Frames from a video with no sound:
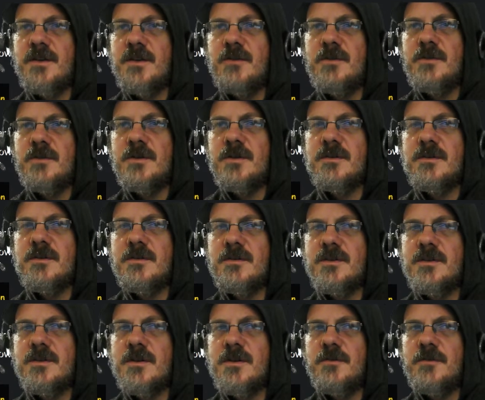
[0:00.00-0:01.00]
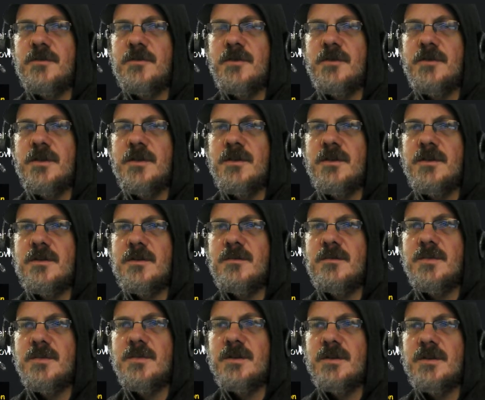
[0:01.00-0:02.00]
it would have just overwritten it,
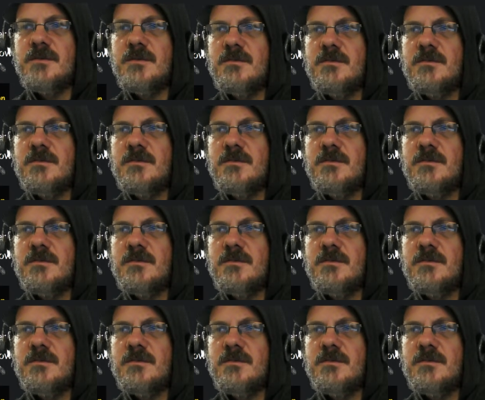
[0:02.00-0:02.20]
but it